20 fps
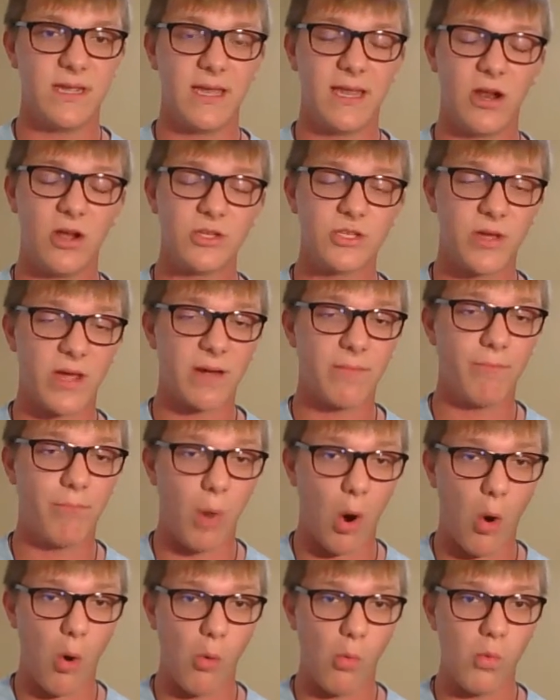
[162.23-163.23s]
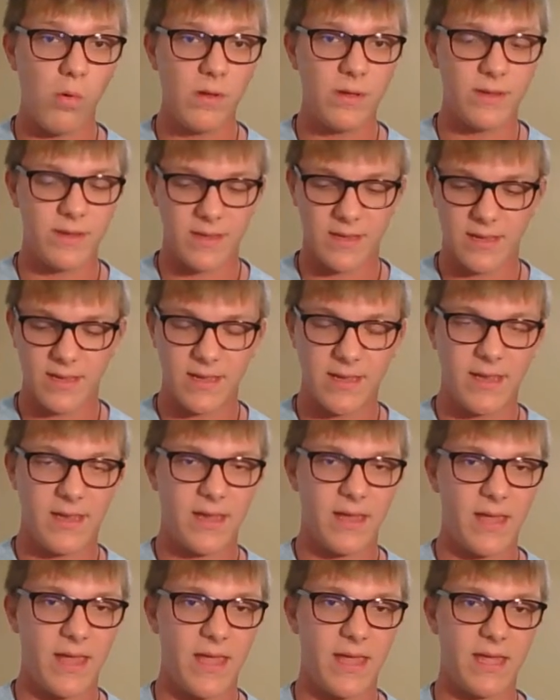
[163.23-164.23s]
also had a bow,
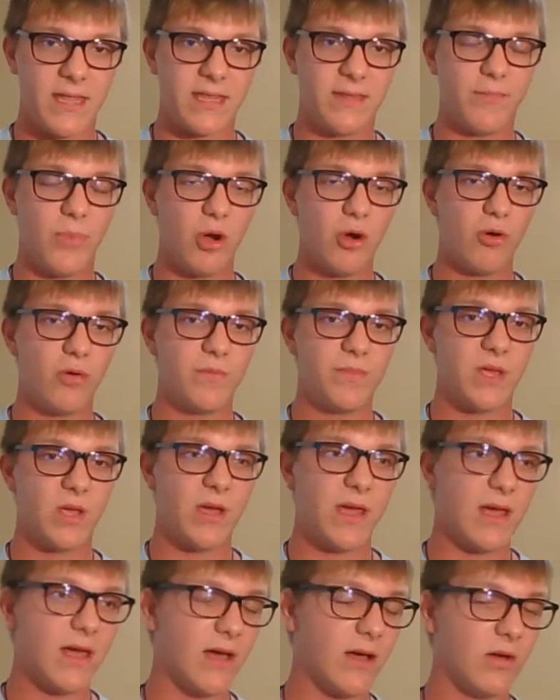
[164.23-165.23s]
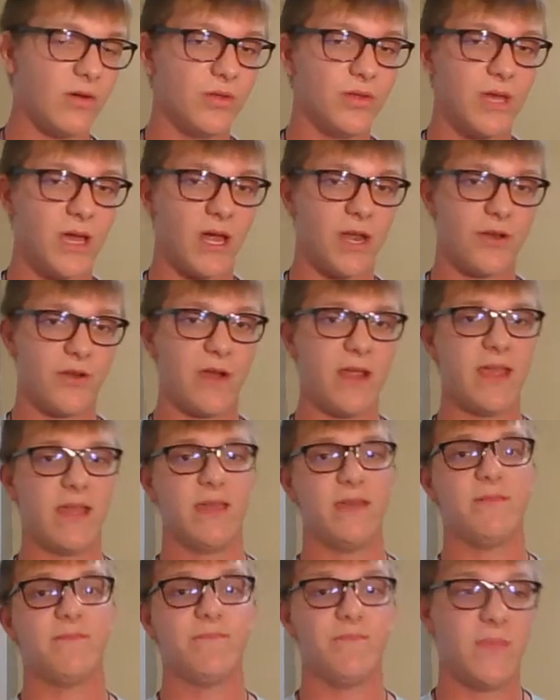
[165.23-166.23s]
and the bow would be held
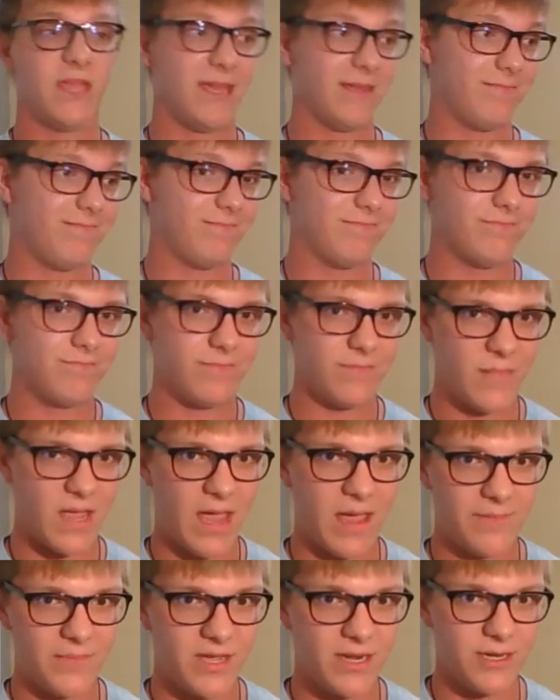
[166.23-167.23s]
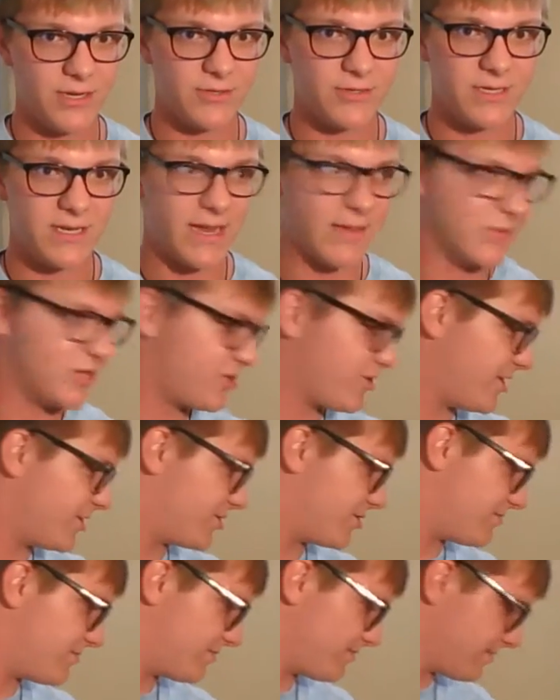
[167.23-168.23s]
underhand. And I'm going to use a
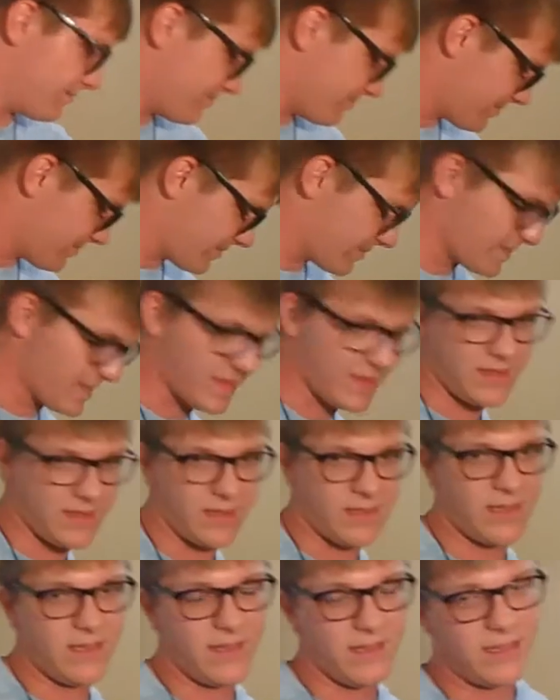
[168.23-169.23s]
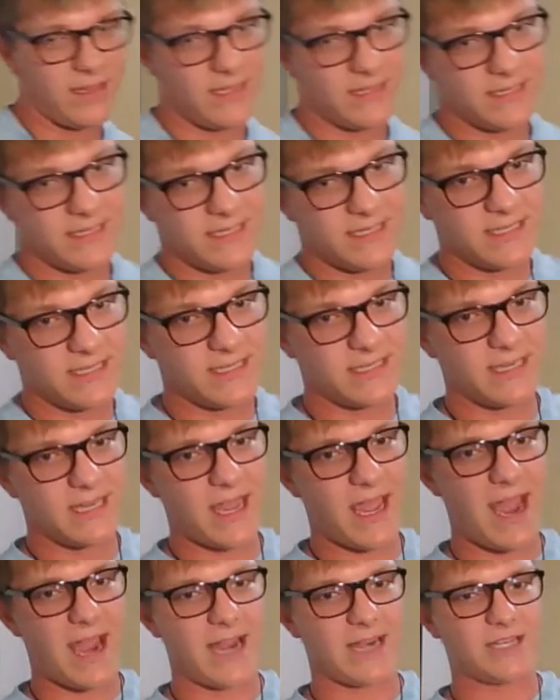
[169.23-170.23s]
demonstration. This is
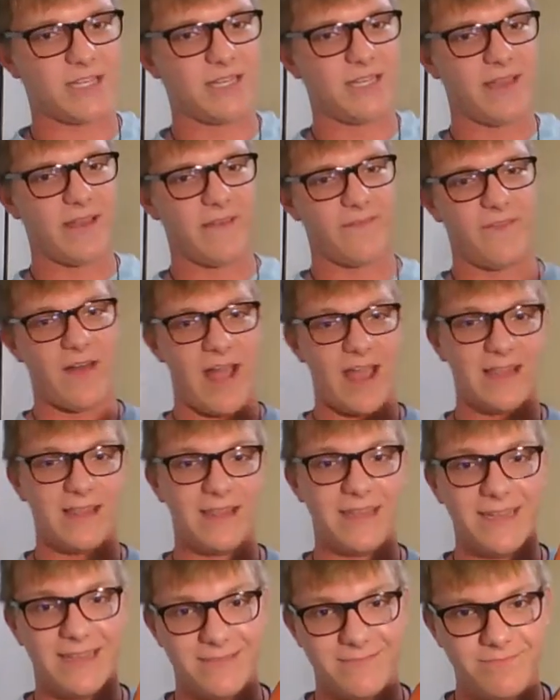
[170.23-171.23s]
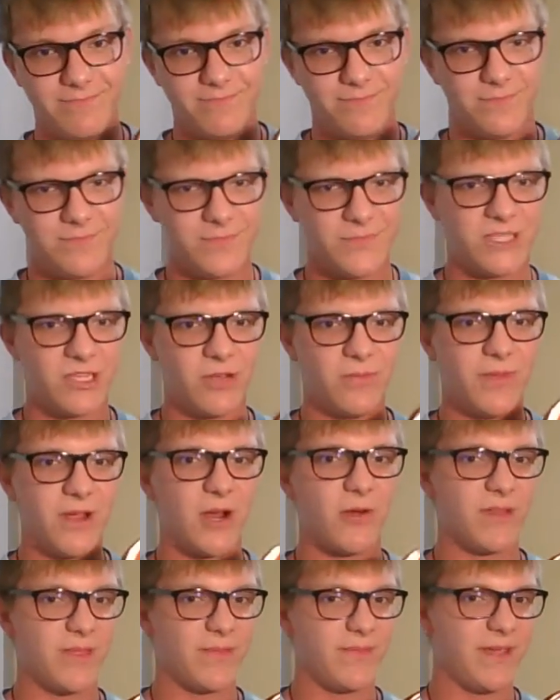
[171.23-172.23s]
actually a violin, so
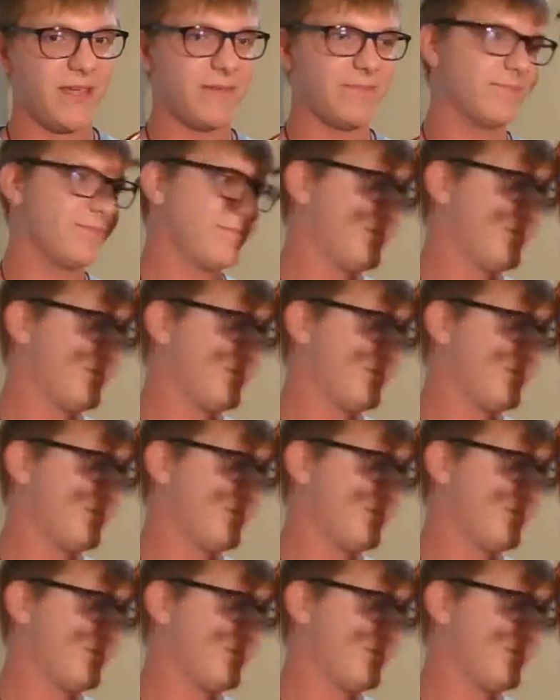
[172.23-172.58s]
bear with me.